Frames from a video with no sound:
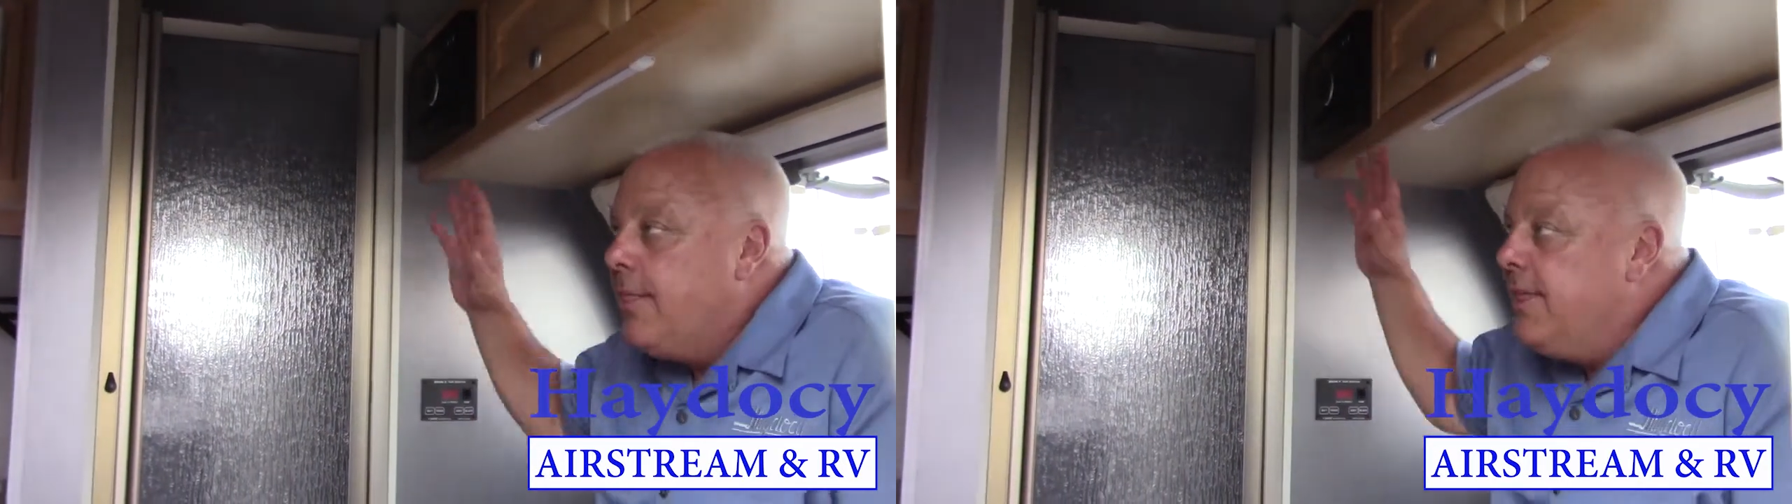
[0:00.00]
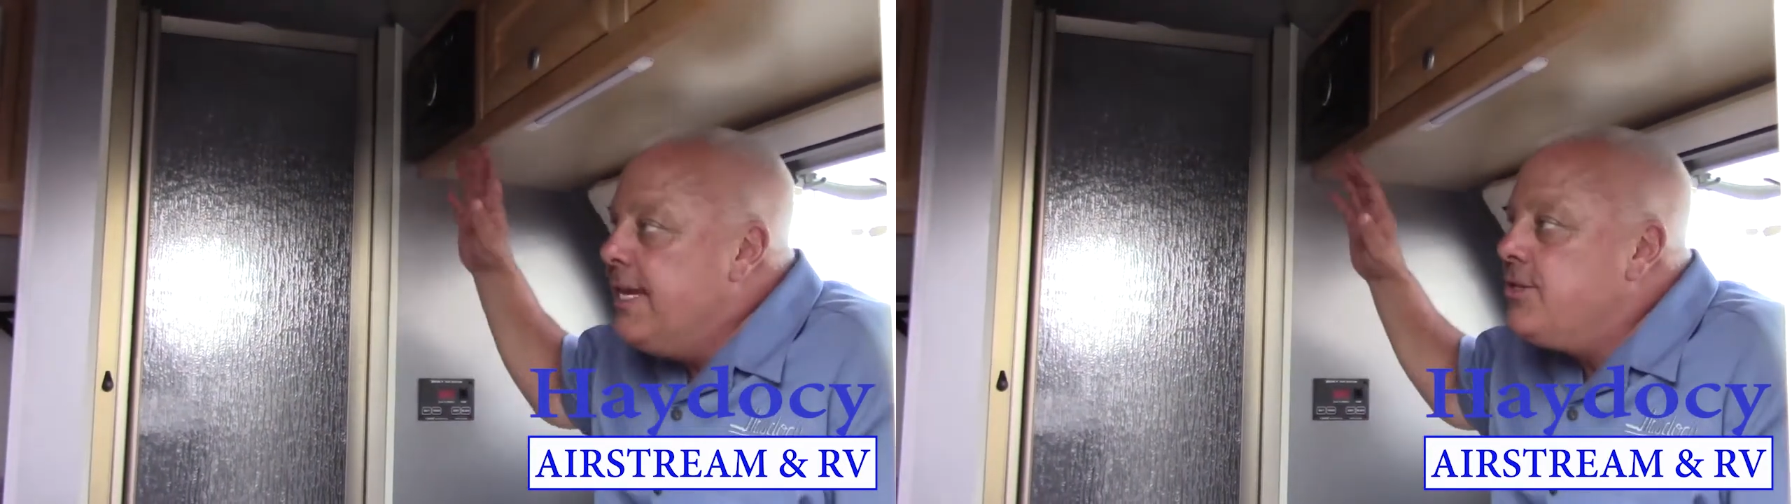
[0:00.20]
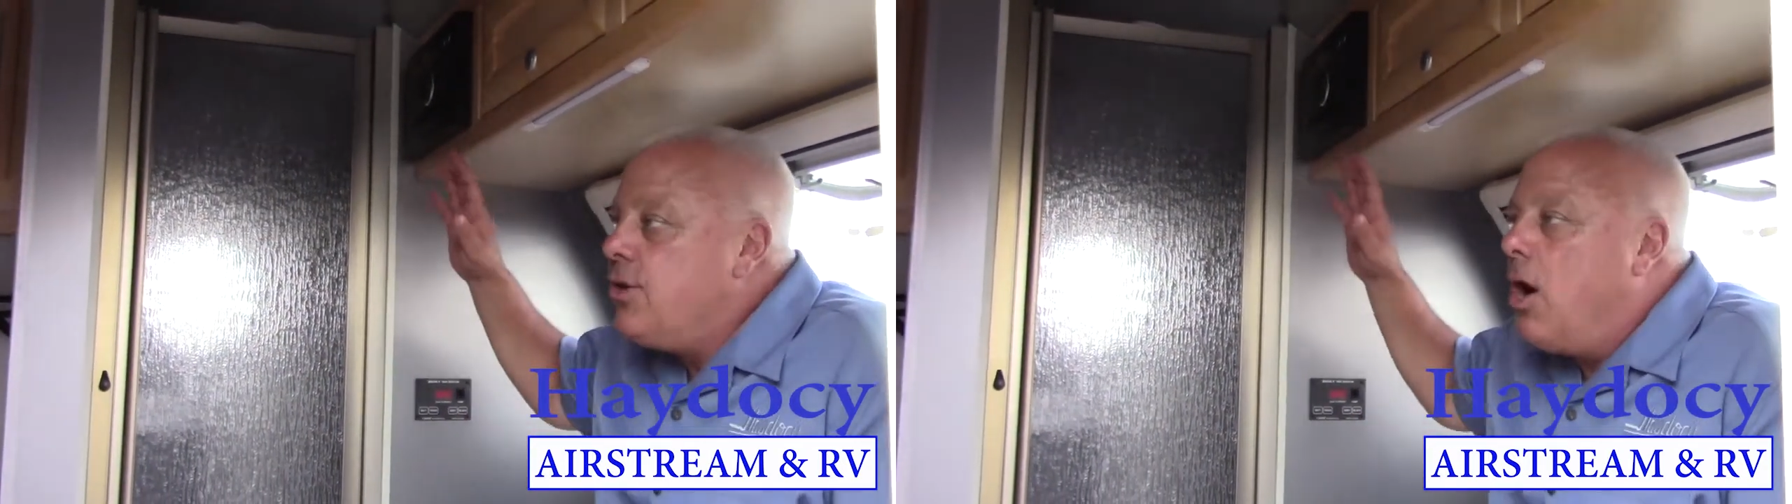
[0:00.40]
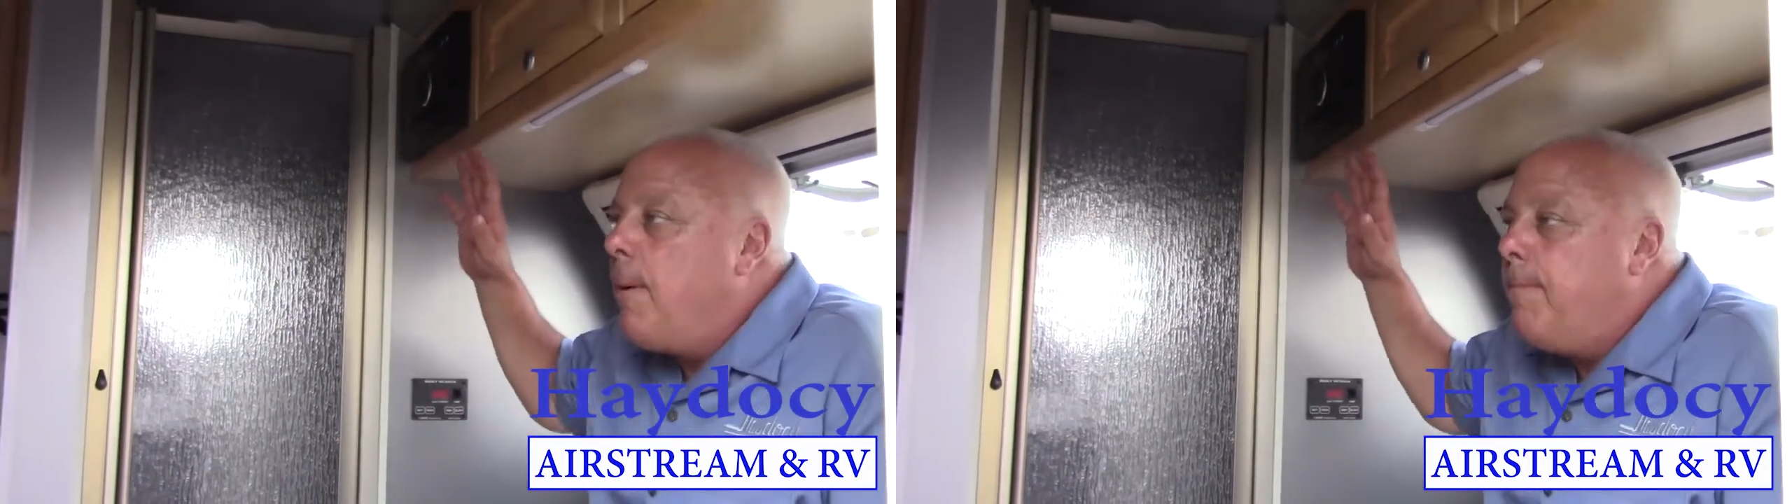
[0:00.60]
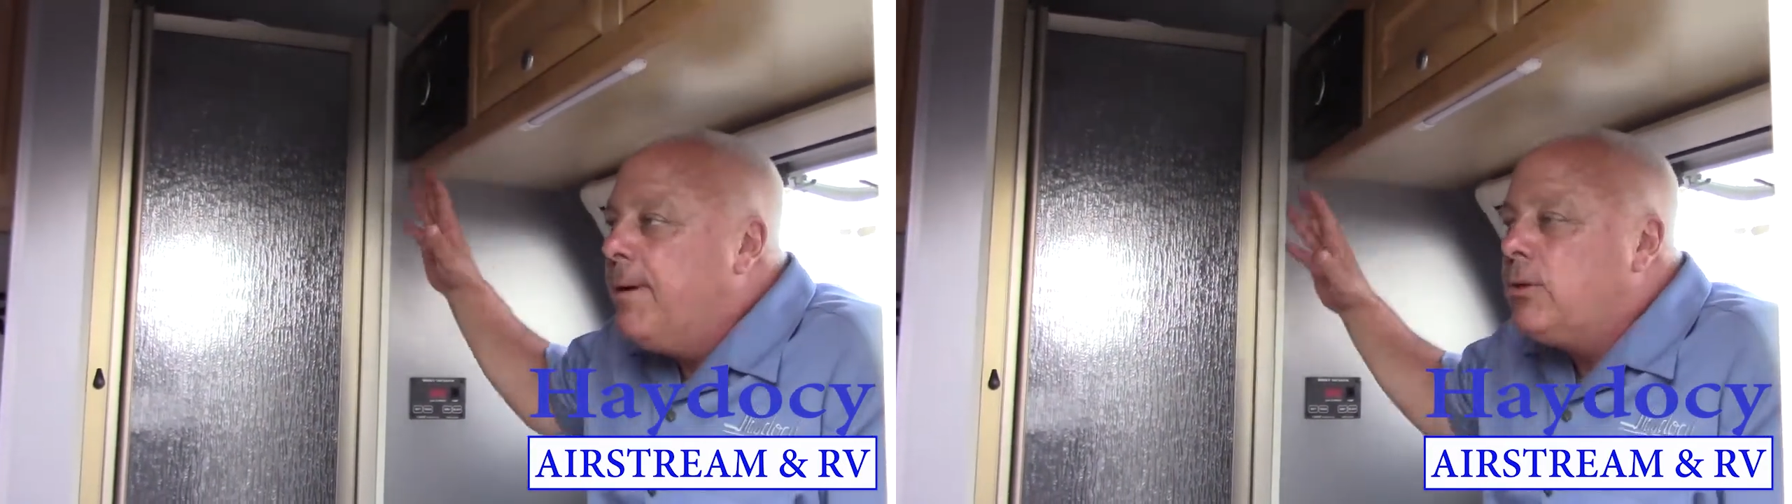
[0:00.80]
These
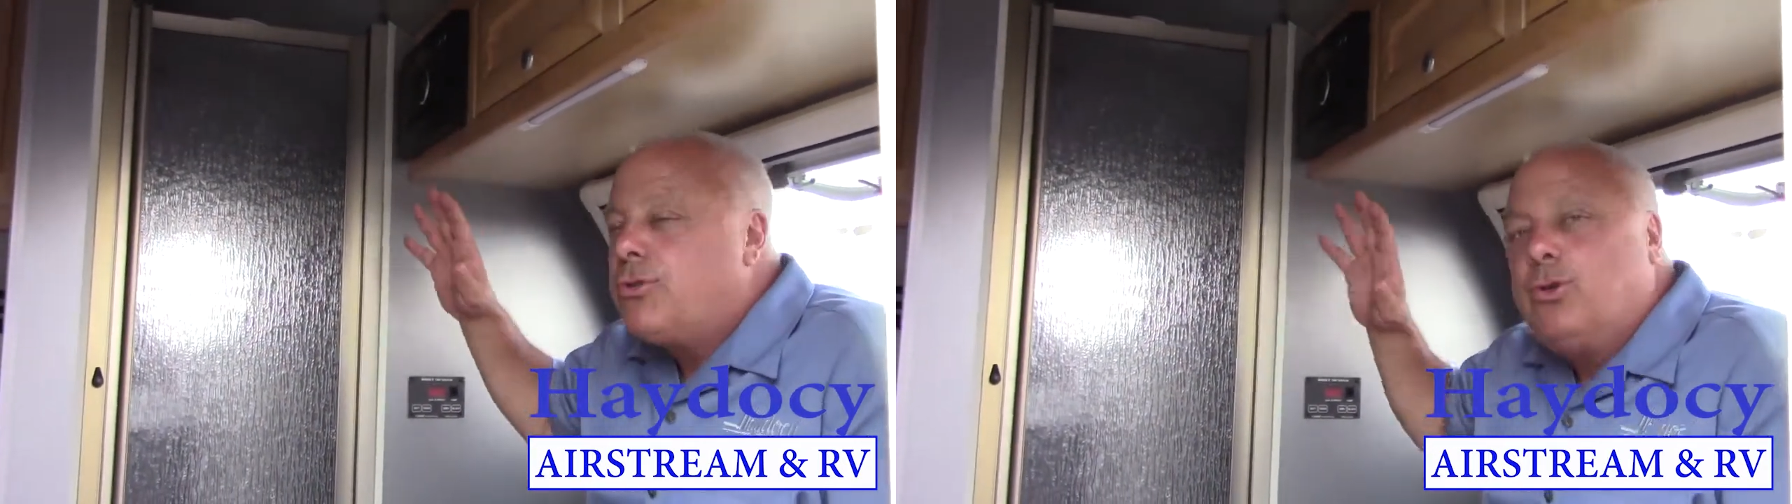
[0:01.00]
are built